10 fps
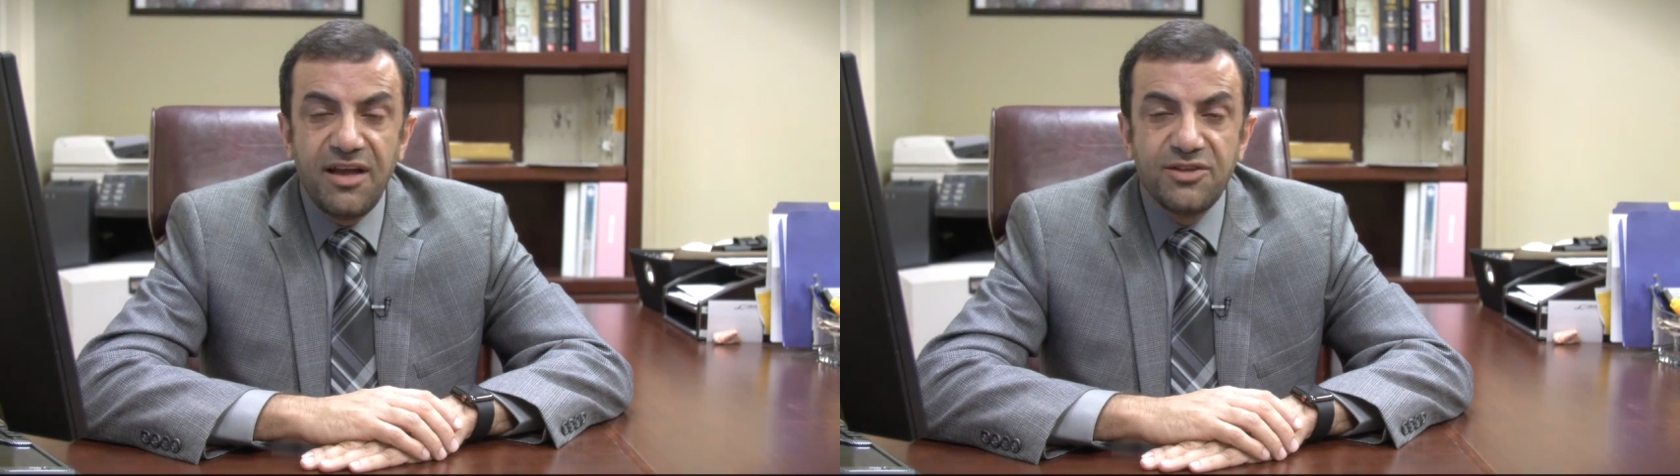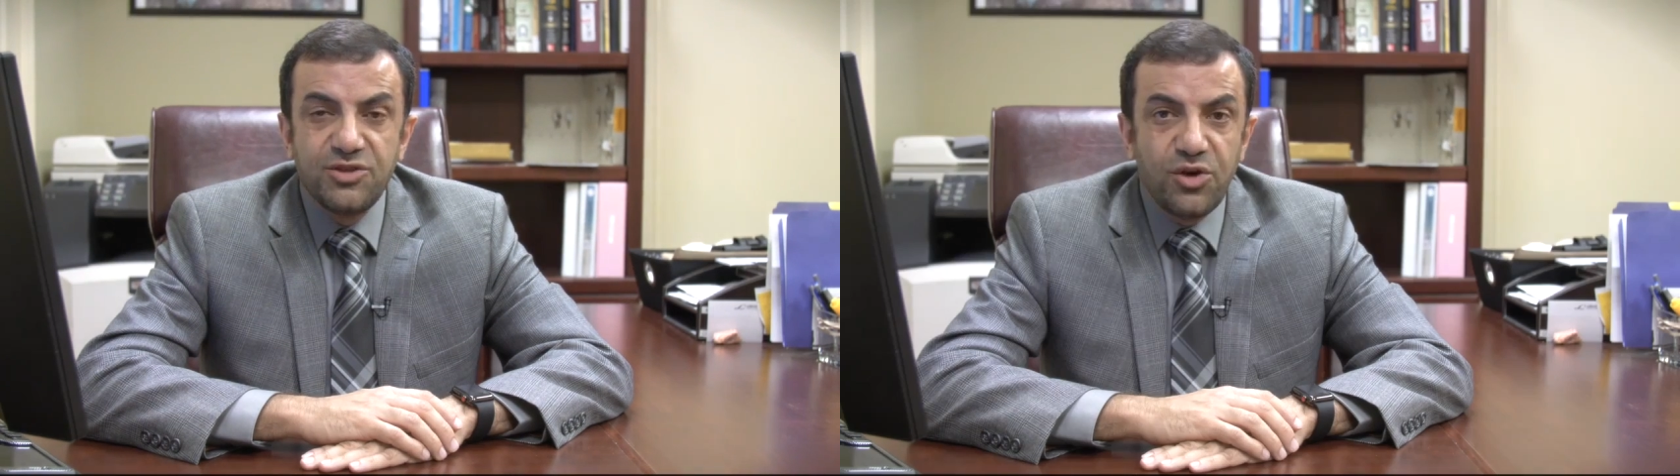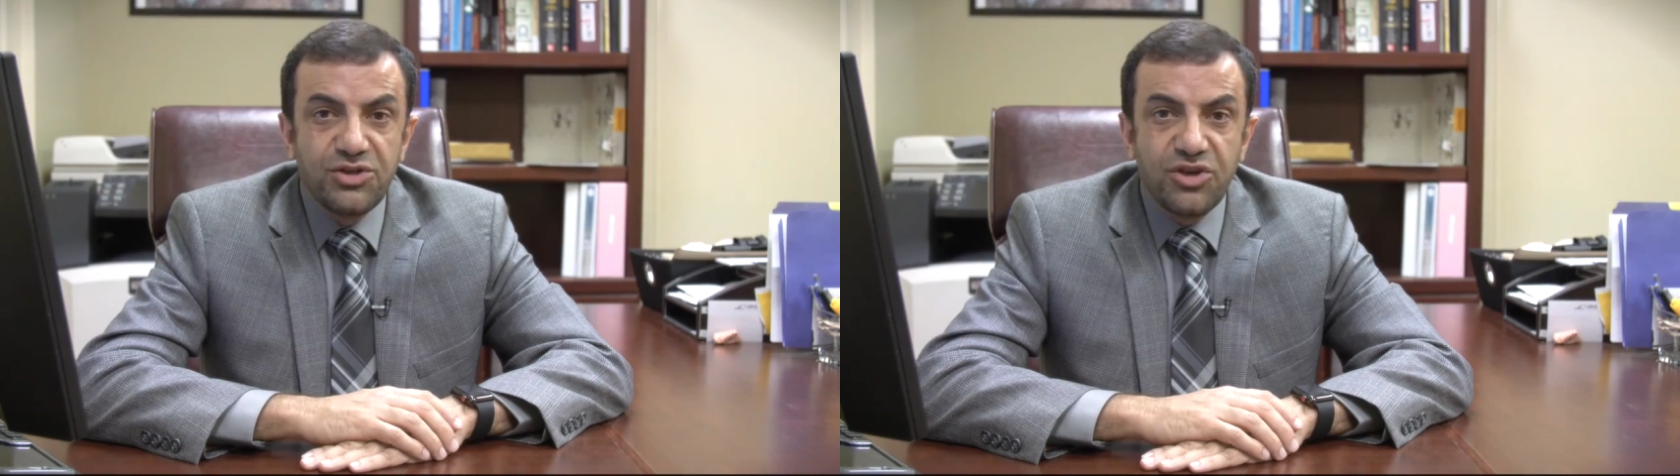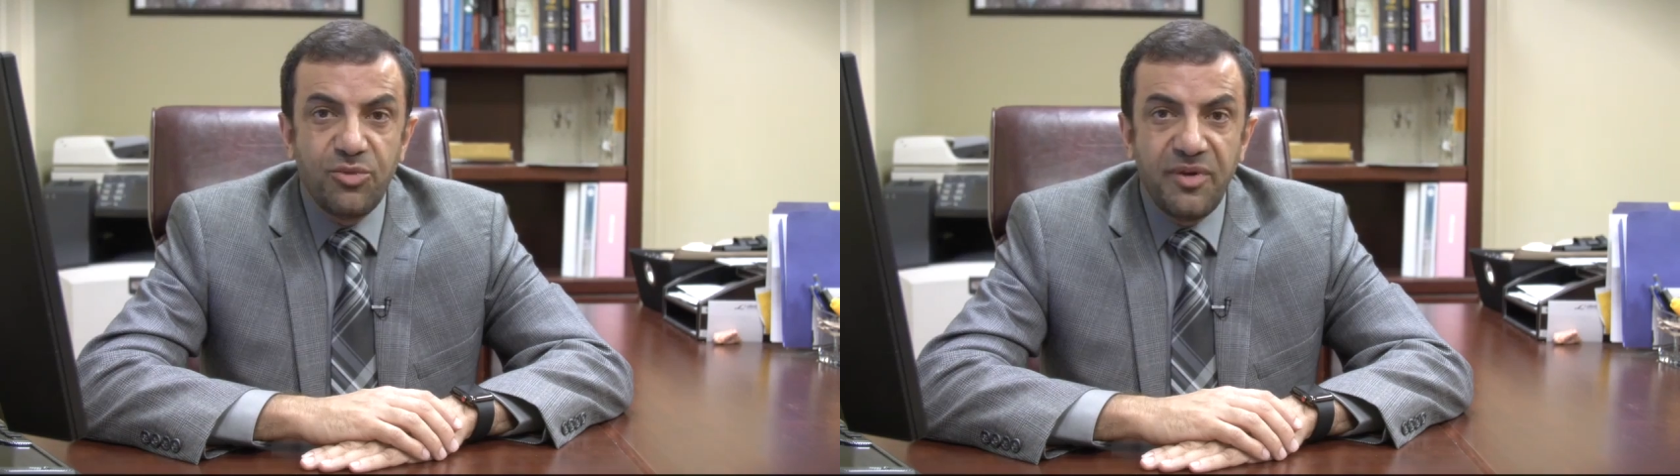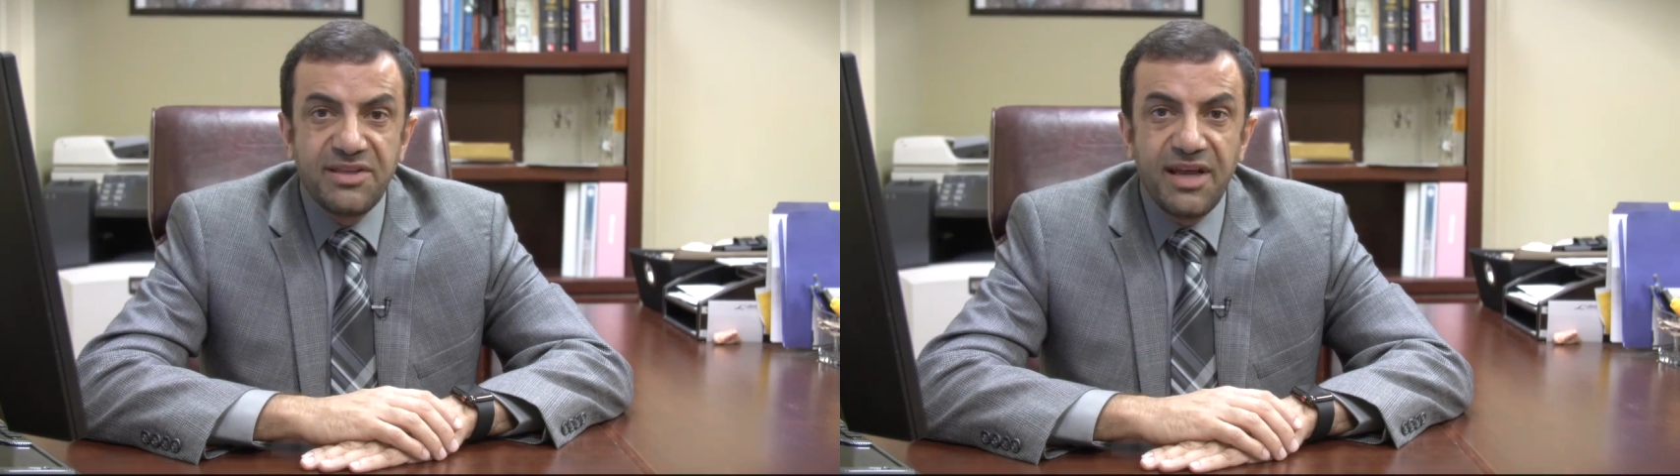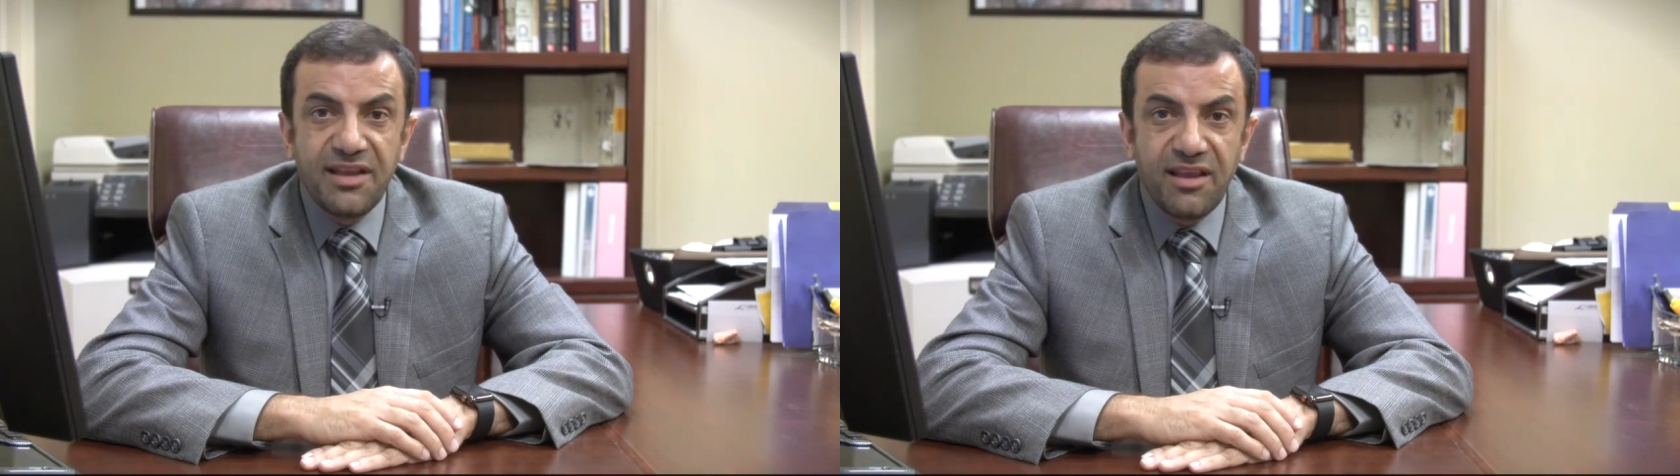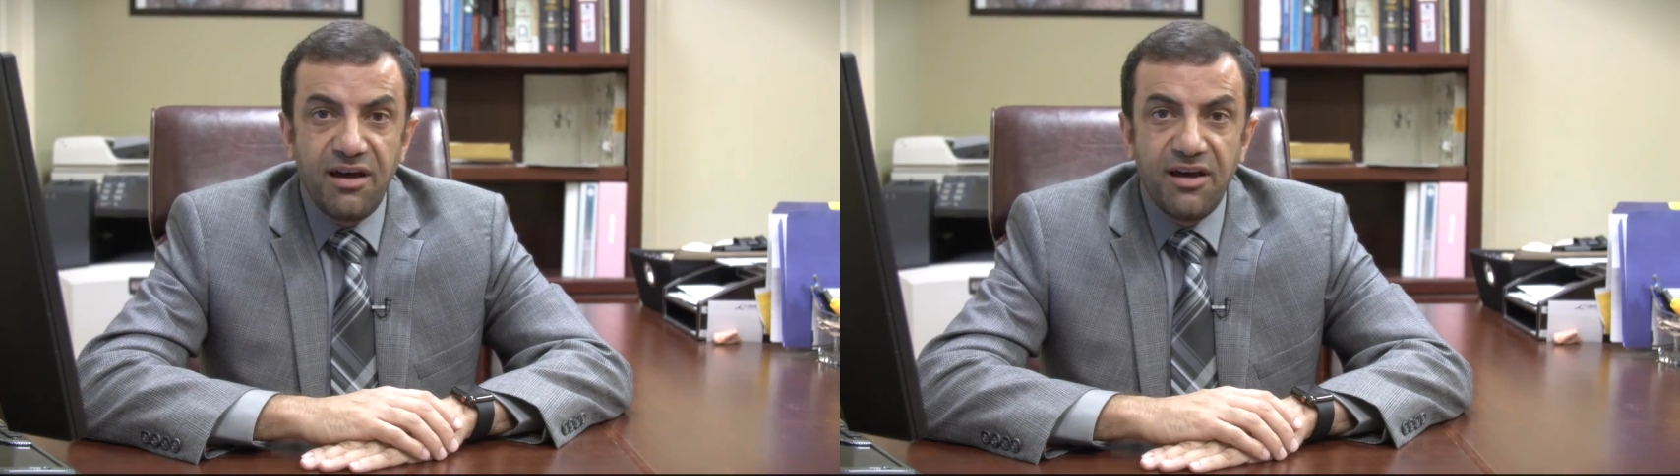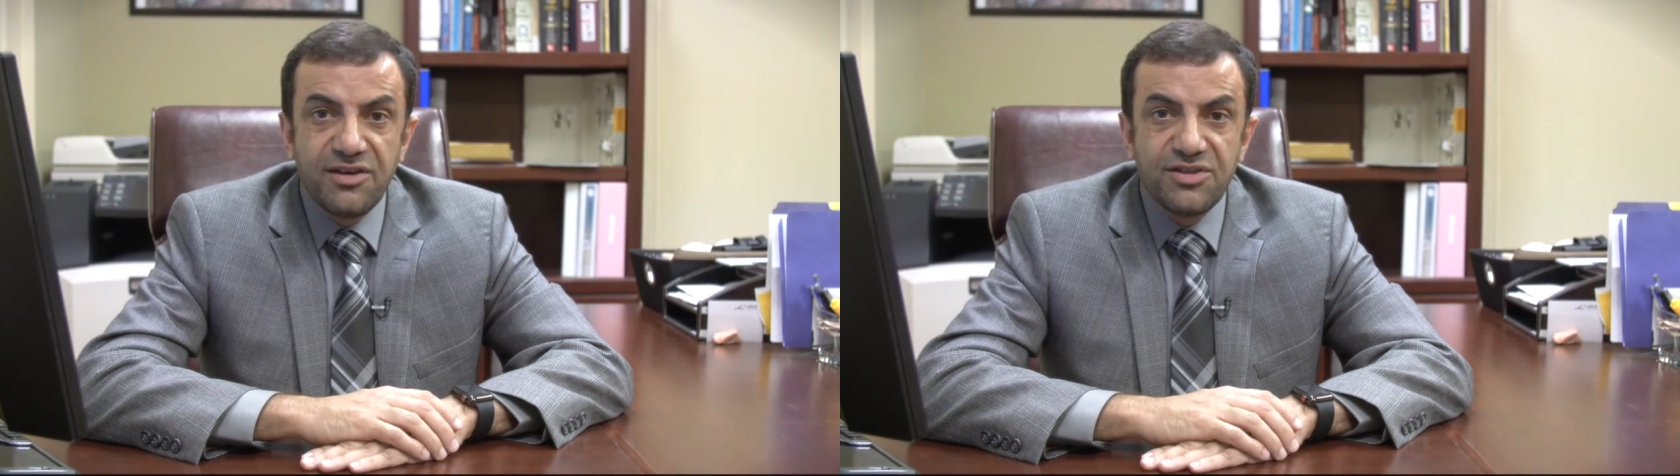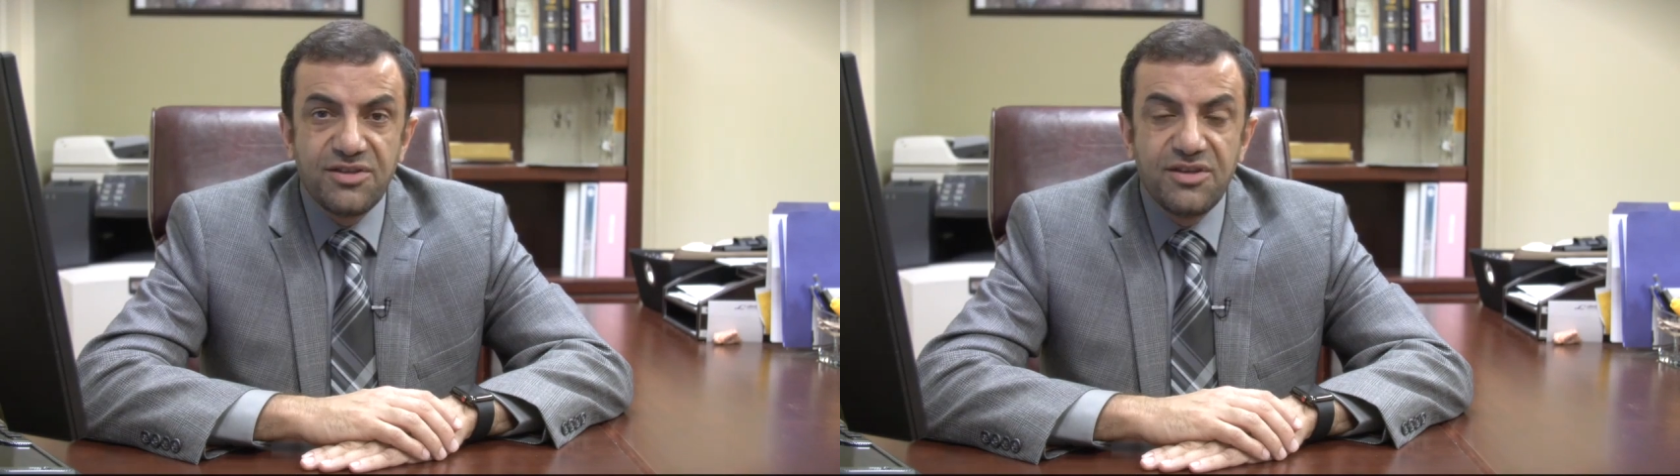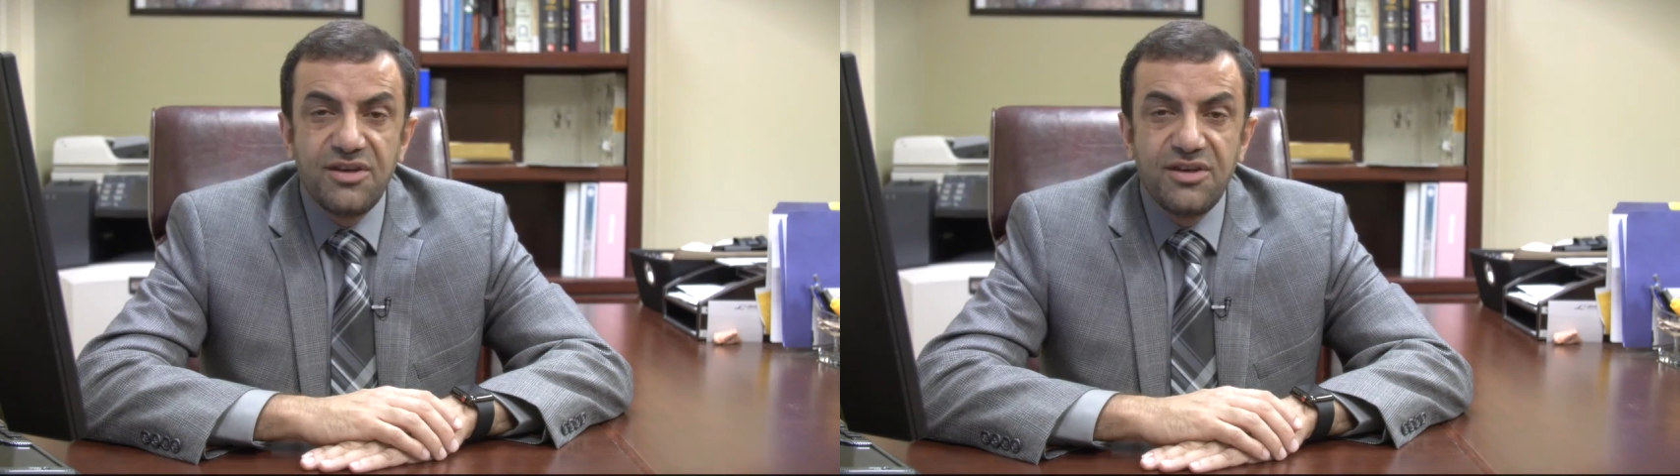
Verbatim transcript: and Georgia community at large,